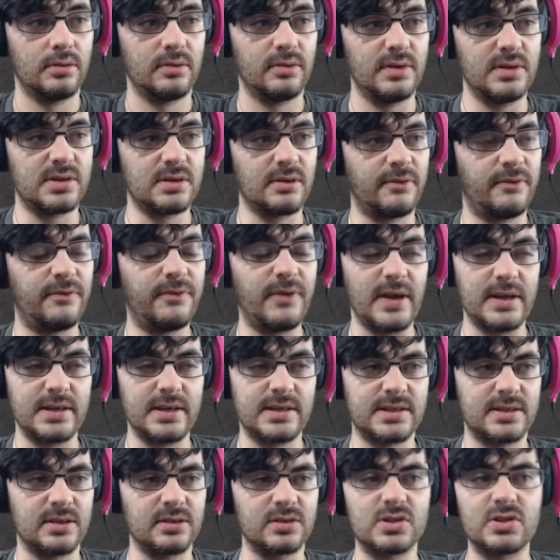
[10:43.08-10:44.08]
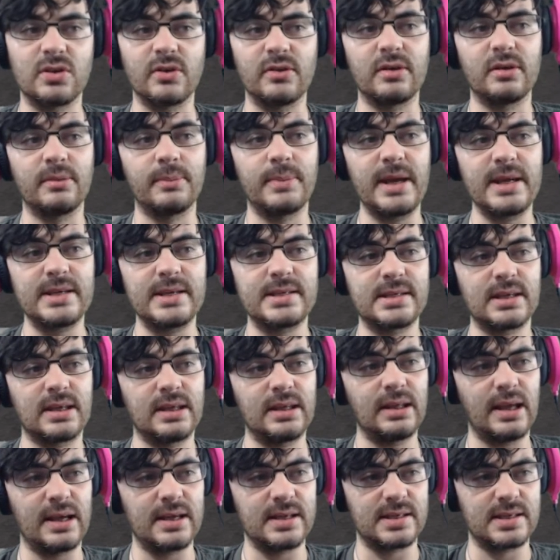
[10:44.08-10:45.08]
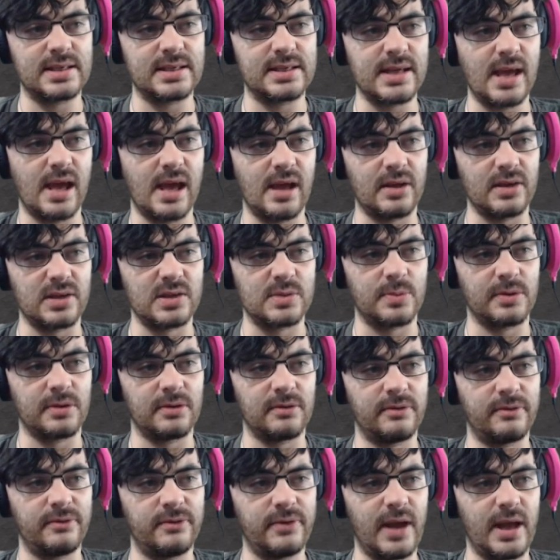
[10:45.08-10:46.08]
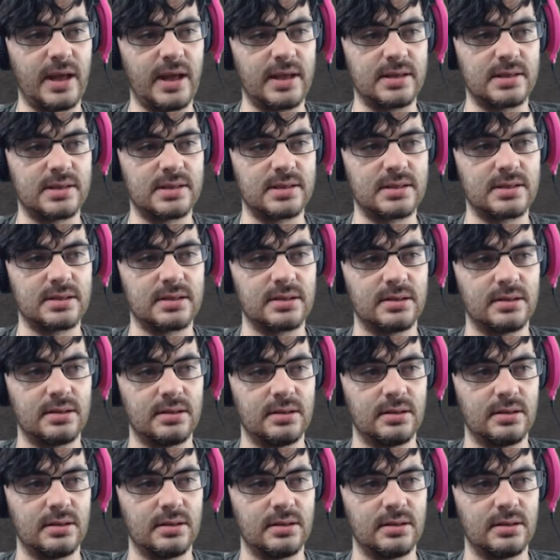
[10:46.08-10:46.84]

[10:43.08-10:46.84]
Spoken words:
These are fenced, so they're basically like cells, but they're fenced.